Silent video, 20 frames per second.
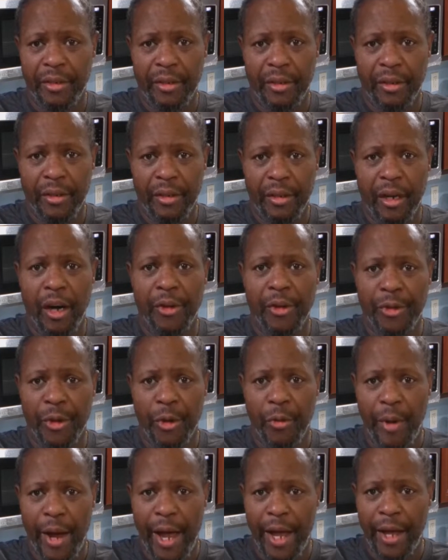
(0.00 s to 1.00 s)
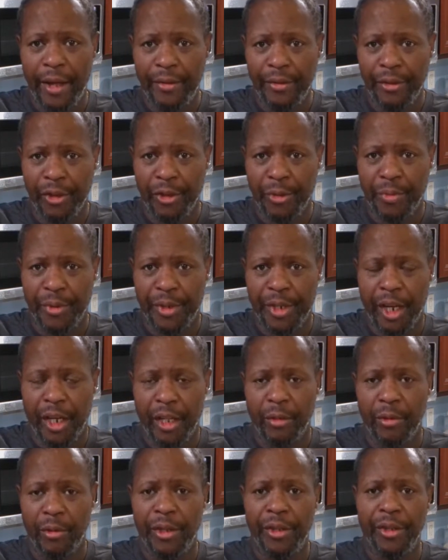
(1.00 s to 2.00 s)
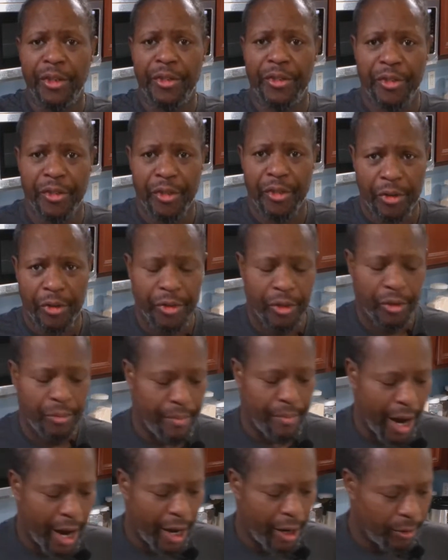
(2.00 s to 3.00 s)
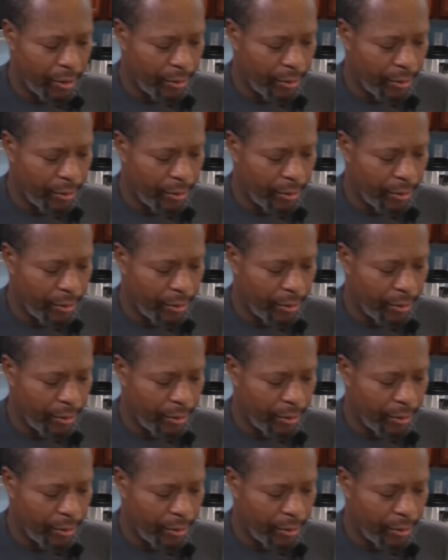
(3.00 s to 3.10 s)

Also wet, this particular one. This is also mild.